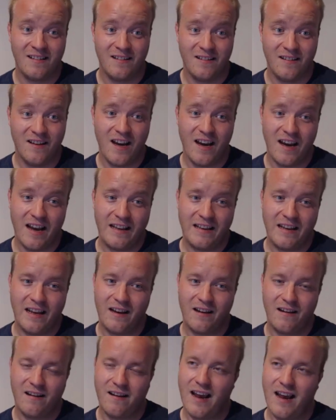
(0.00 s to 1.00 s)
Yeah. And
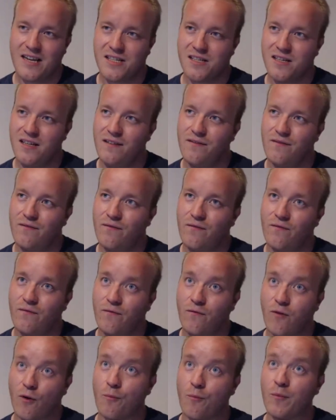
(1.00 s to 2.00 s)
then actually
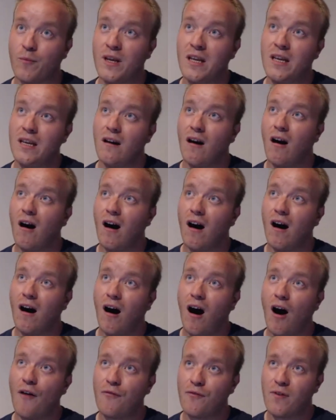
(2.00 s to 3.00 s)
for me,
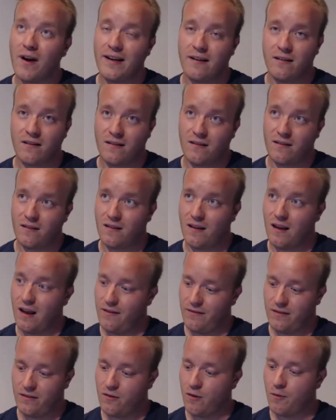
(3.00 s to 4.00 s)
after
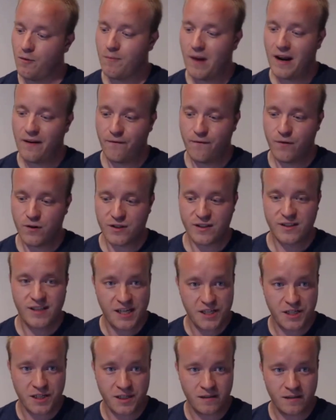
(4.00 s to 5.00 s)
I'd done my first
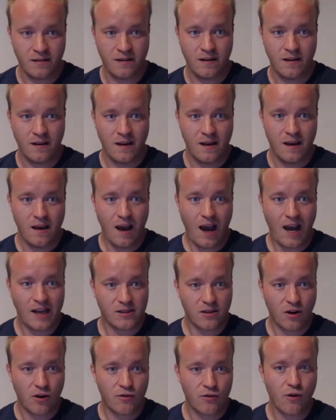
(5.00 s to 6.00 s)
session, I
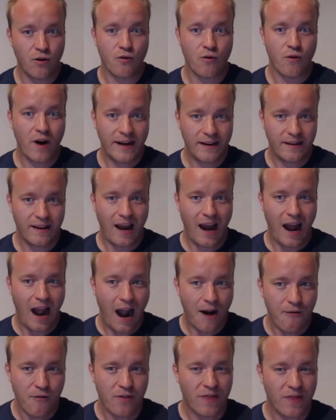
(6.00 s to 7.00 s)
started to write
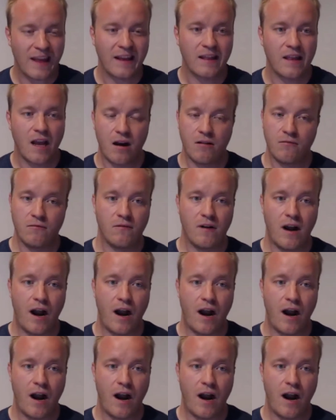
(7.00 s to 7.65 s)
everything down.